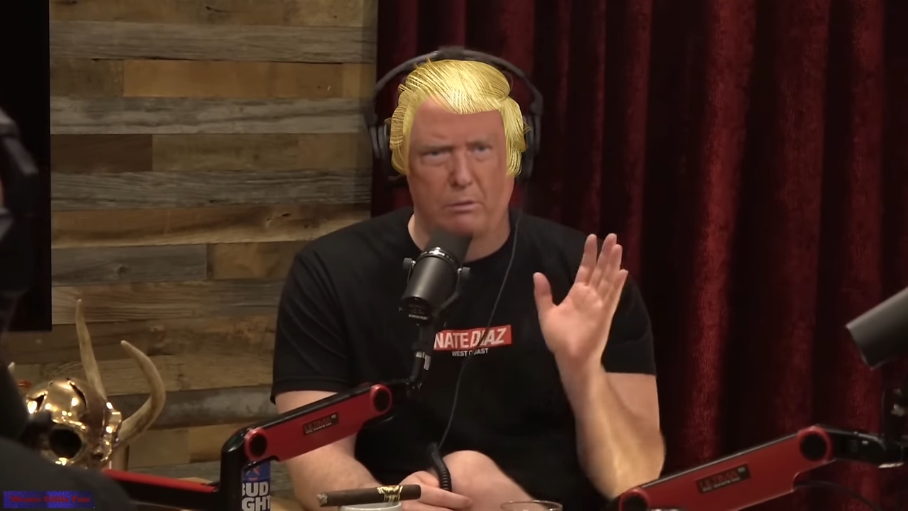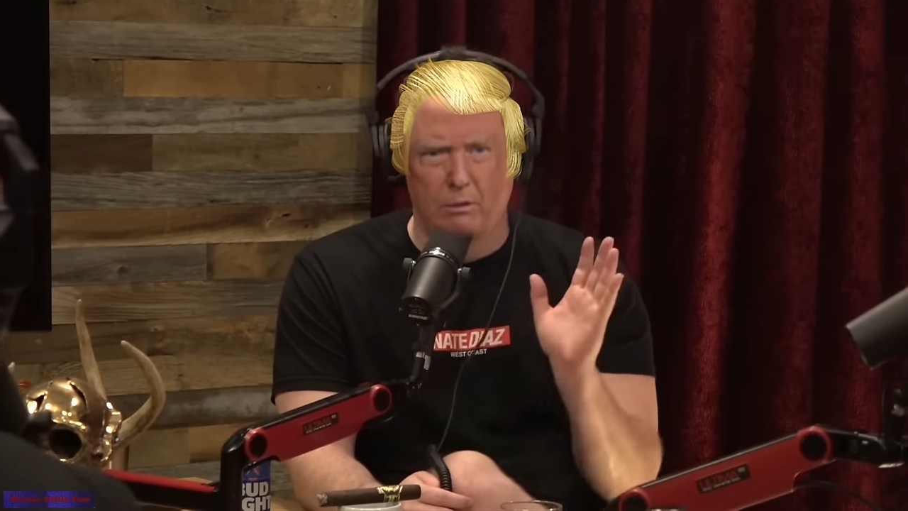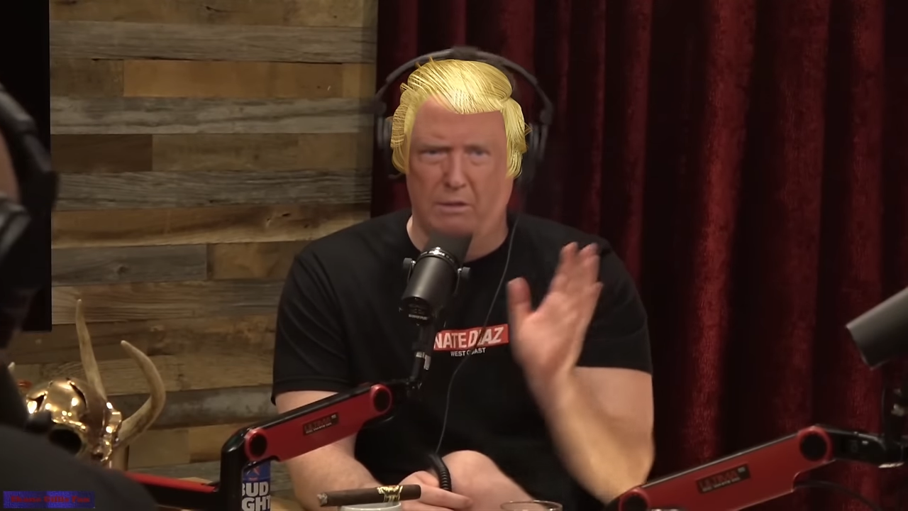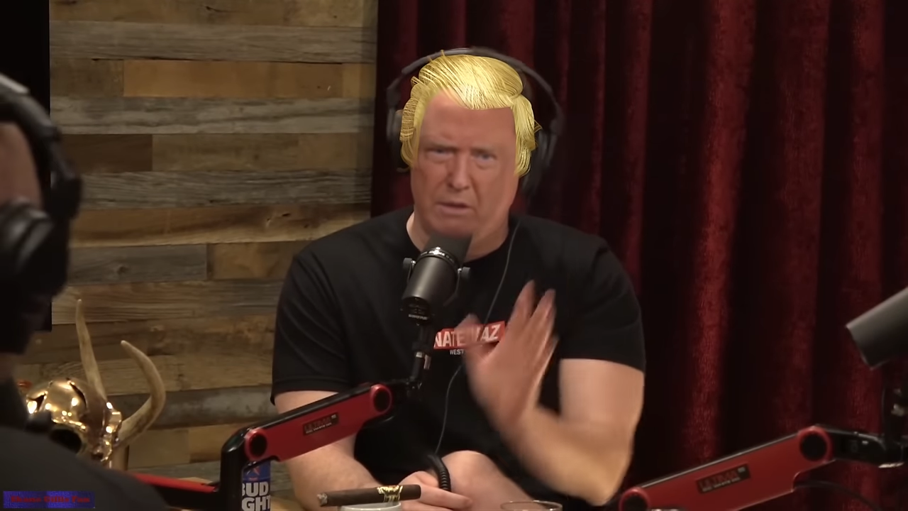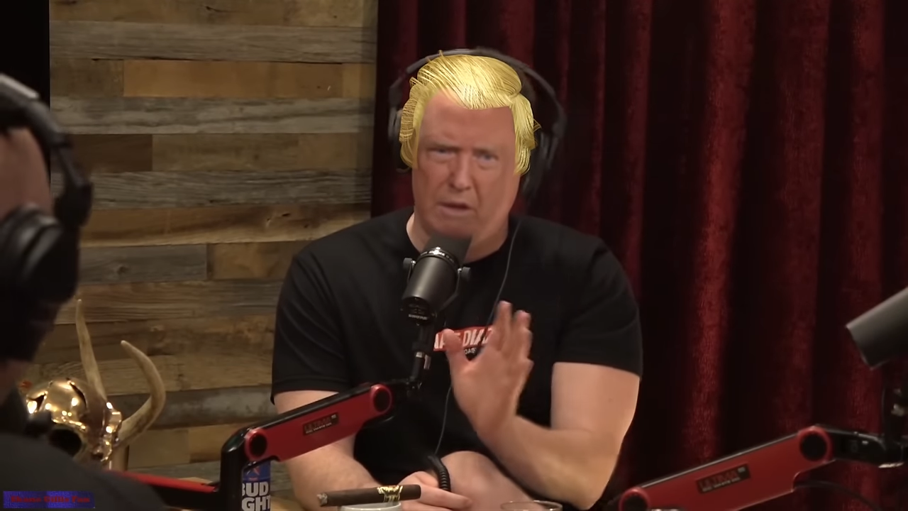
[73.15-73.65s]
with
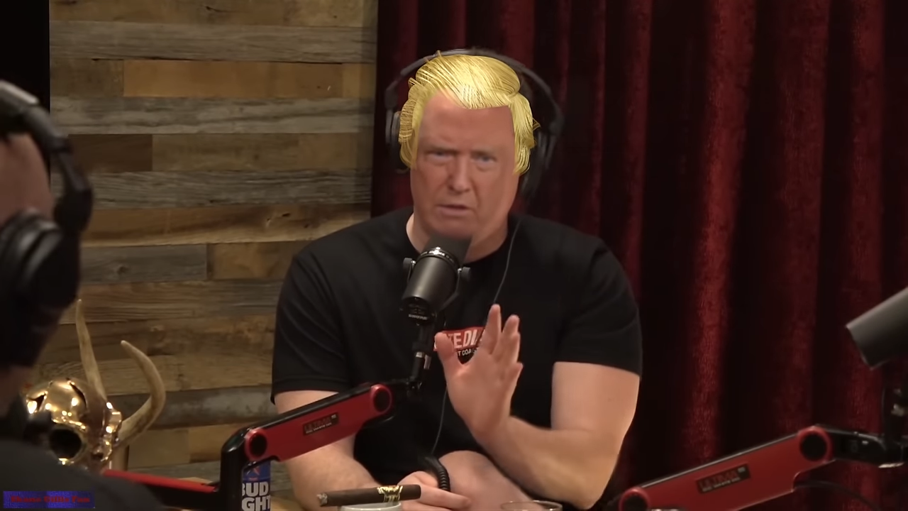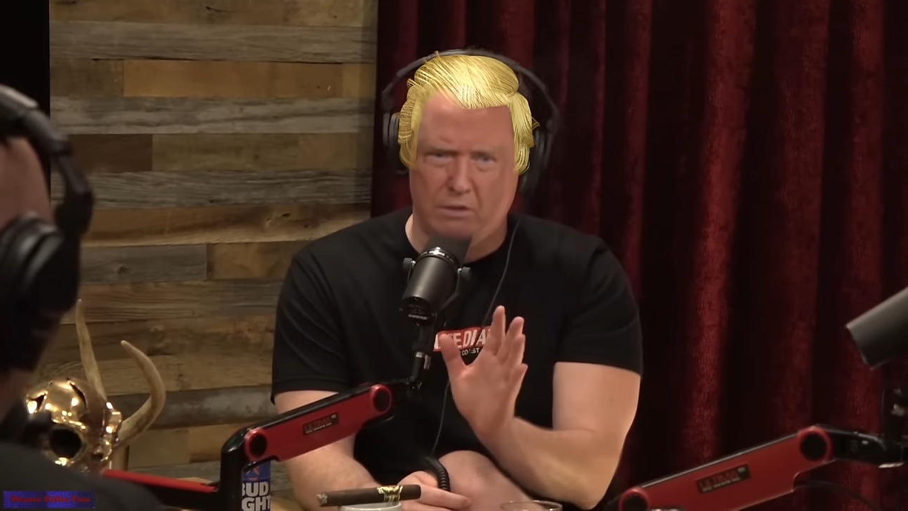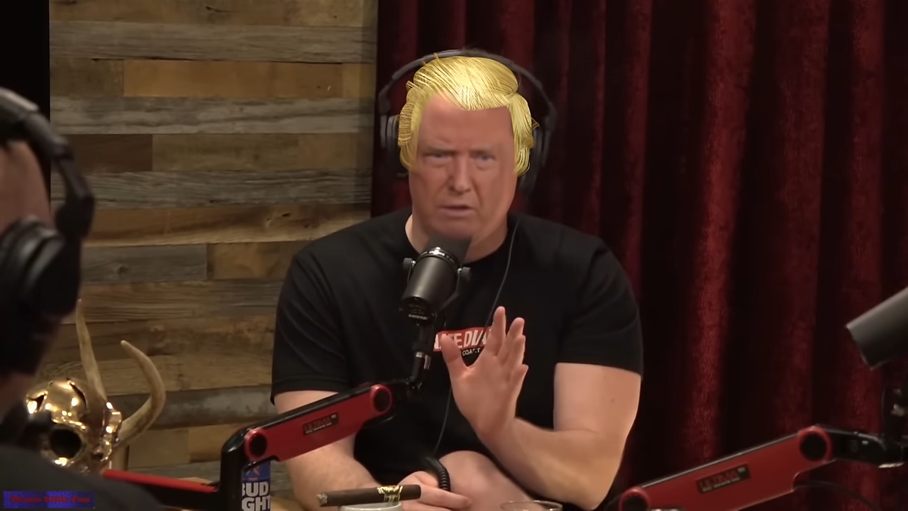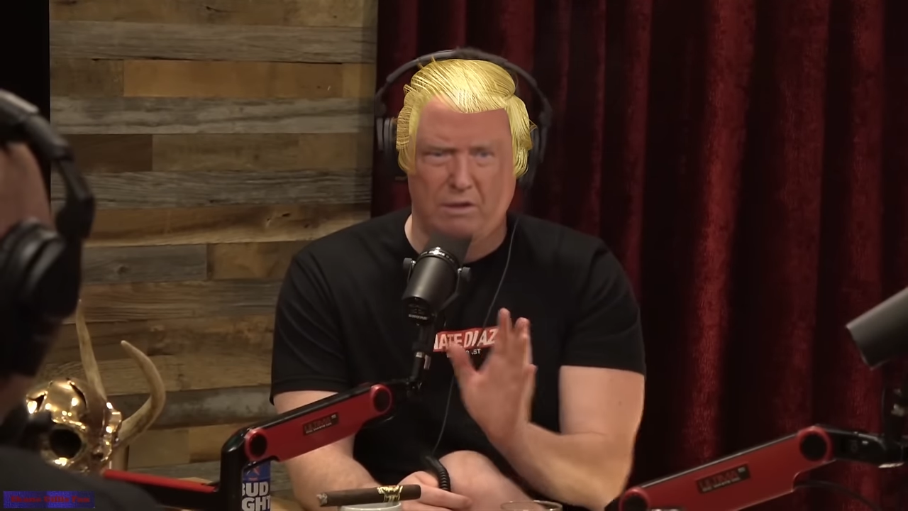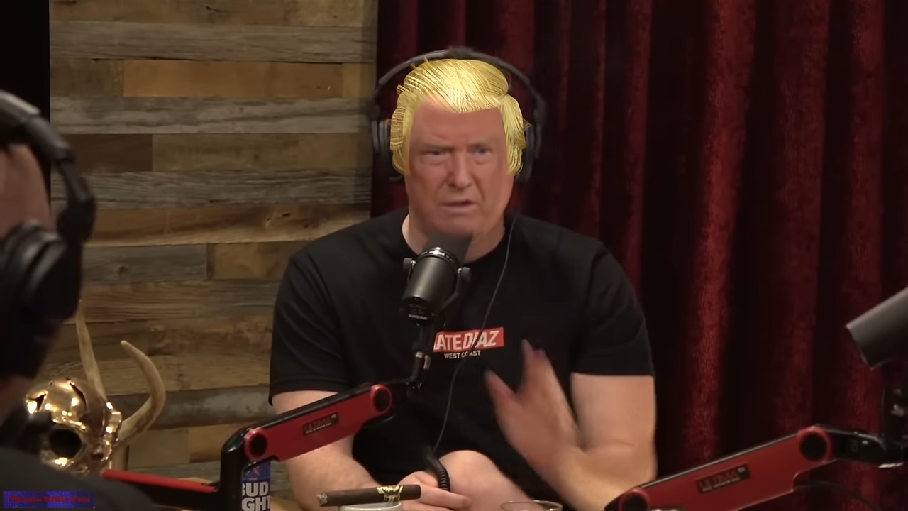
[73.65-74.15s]
the
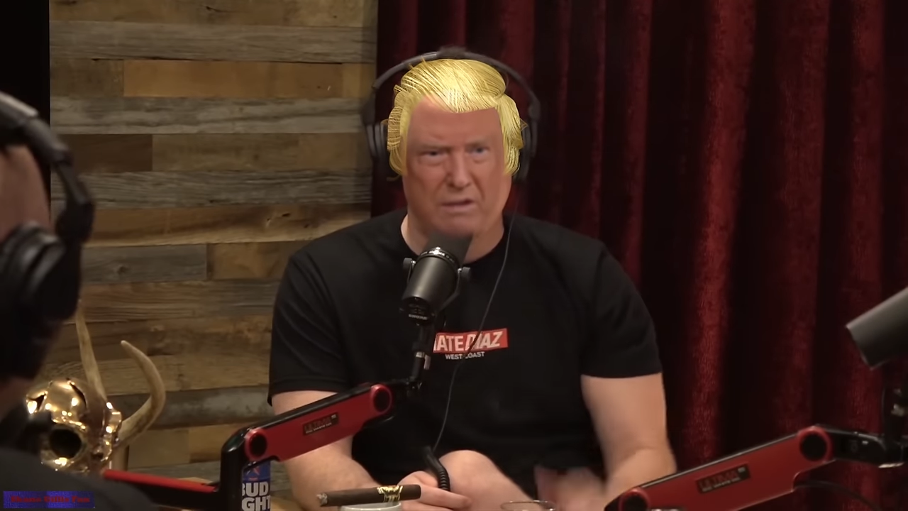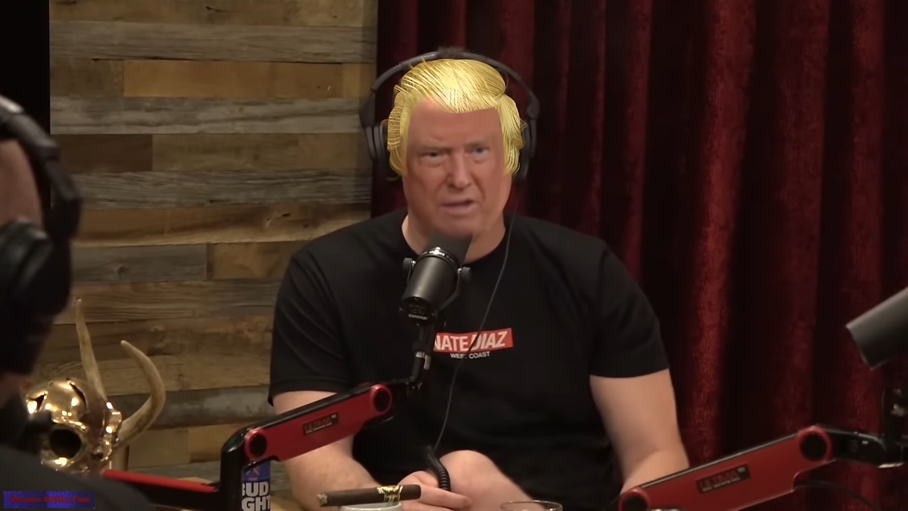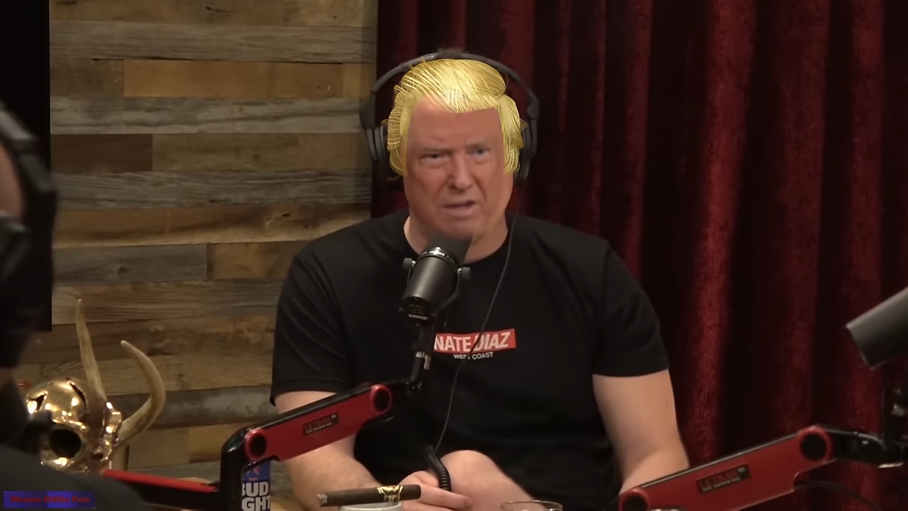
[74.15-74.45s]
dancing. A